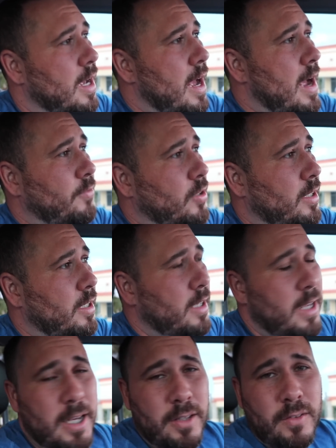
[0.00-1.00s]
I have to
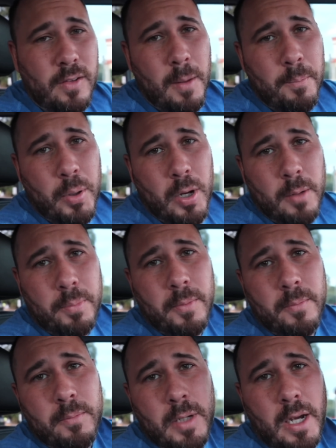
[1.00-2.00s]
get a sub pump
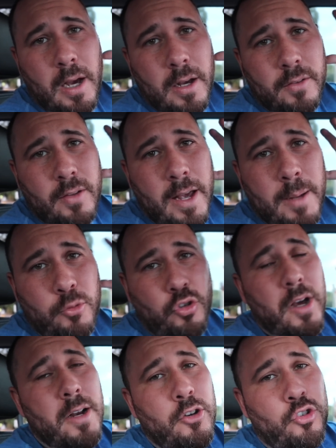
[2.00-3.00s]
because I am
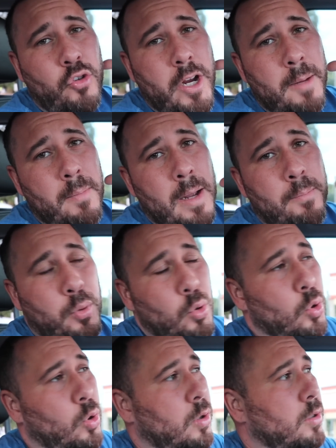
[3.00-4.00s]
trying to drain my
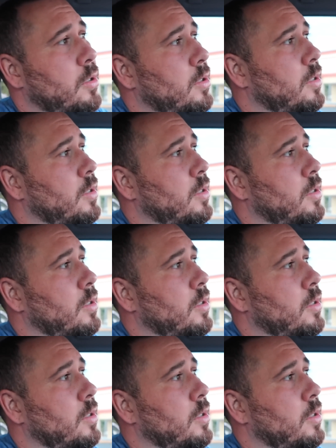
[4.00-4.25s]
pool.